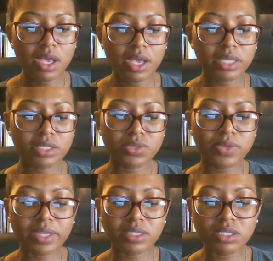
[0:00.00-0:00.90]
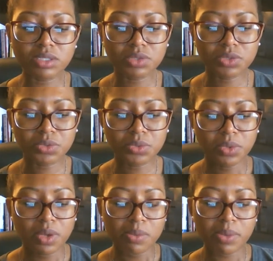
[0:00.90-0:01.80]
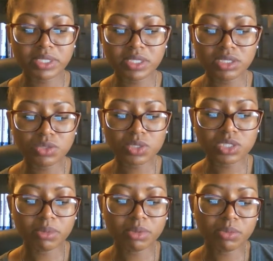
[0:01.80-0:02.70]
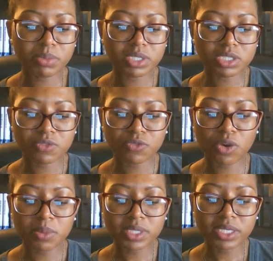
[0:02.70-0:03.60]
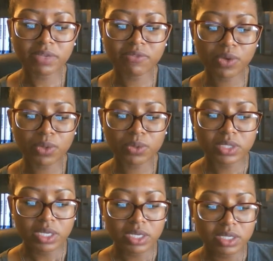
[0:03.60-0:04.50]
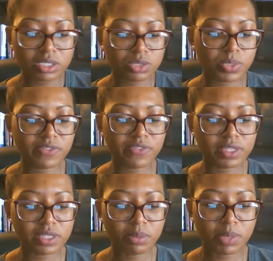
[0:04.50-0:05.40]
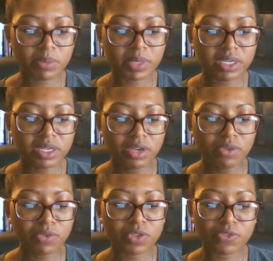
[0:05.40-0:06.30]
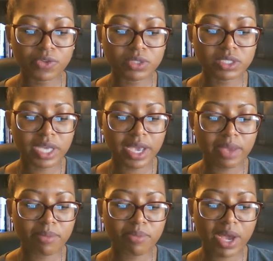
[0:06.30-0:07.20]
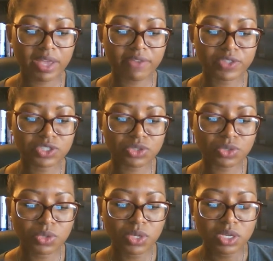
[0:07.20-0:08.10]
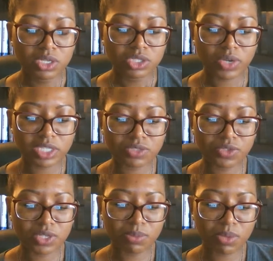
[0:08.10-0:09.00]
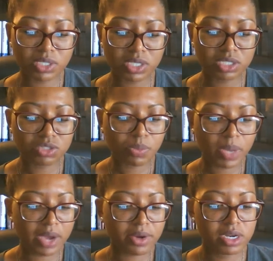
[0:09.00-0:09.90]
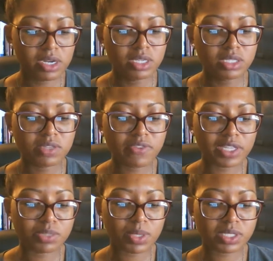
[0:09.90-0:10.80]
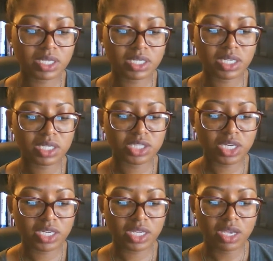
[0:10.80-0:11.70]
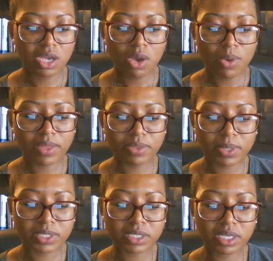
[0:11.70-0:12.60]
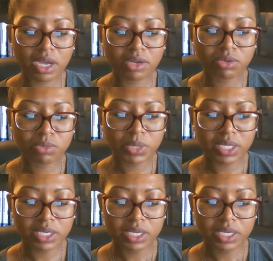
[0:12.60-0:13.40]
In 2002, President George W. Bush formally invoked the 25th Amendment for the first time by official transferring presidential power to Vice President Dick Cheney, while the president underwent